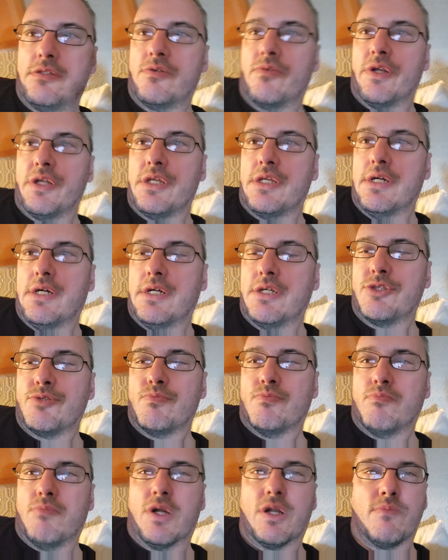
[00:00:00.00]
Alright
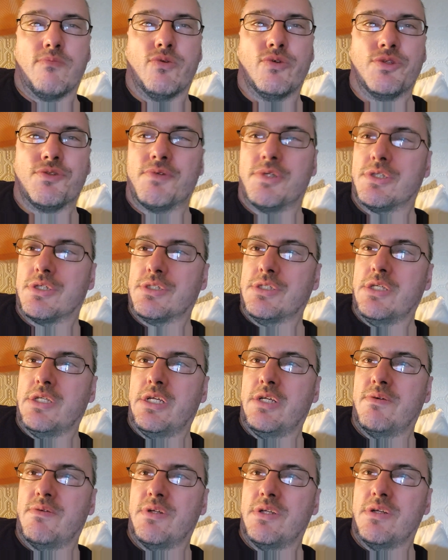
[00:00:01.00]
guys,
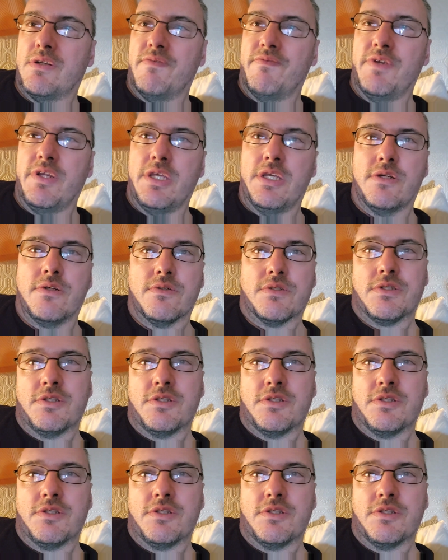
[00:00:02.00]
MarkBoy316 here with another video.